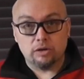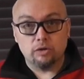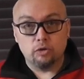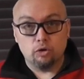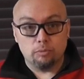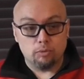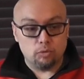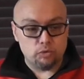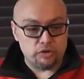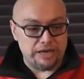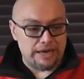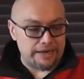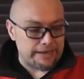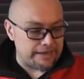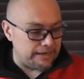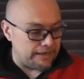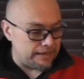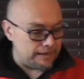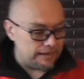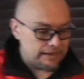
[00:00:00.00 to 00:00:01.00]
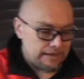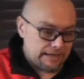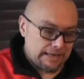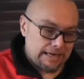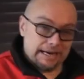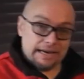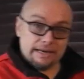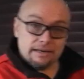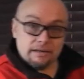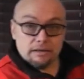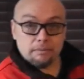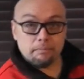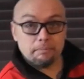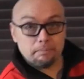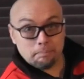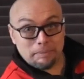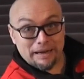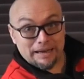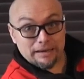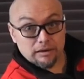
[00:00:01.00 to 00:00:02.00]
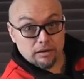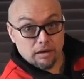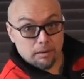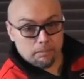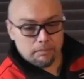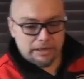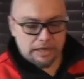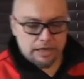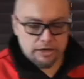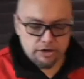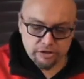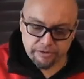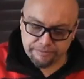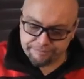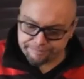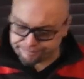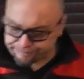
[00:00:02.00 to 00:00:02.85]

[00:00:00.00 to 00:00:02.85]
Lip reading: a normal jacket and pant combination,